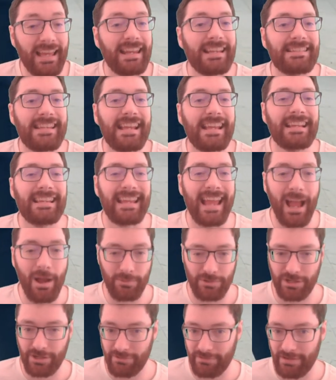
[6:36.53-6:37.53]
it is a
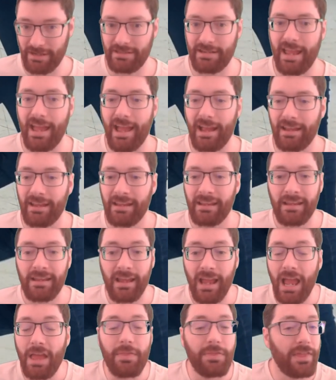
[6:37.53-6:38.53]
counterattack.
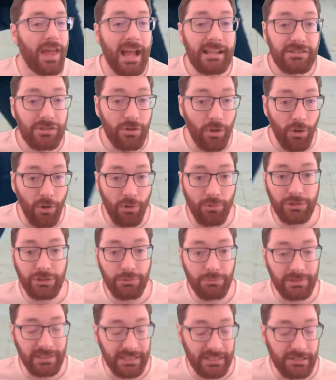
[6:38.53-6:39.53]
And that's all
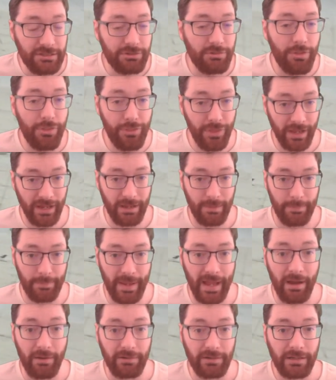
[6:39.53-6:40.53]
you need to think
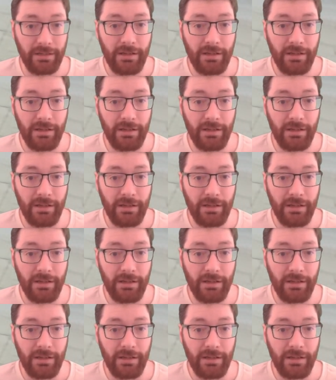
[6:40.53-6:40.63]
about.